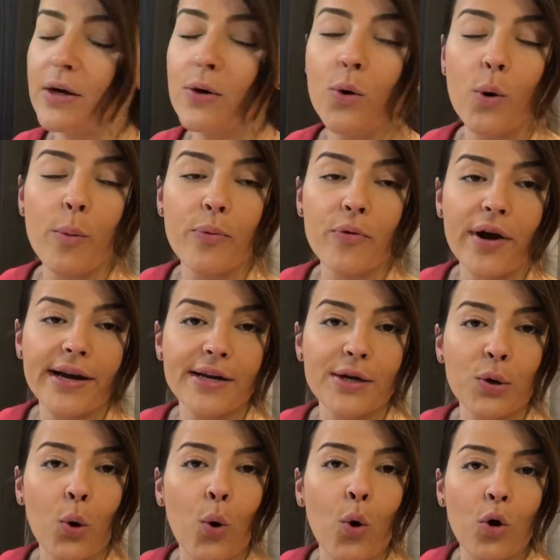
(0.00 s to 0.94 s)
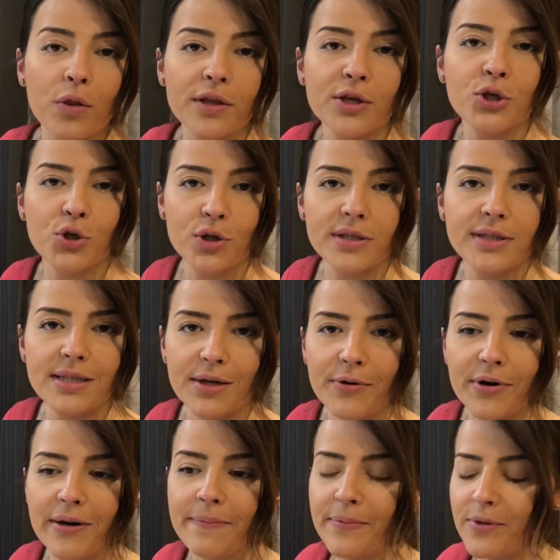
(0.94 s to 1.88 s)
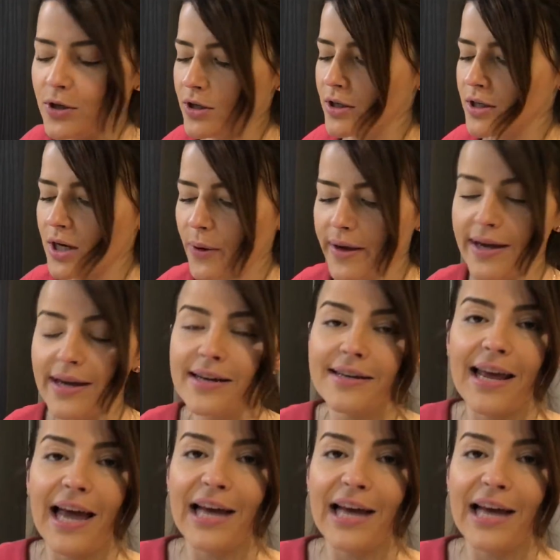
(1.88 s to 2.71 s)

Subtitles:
incorporated all the sugar syrup, you can go ahead and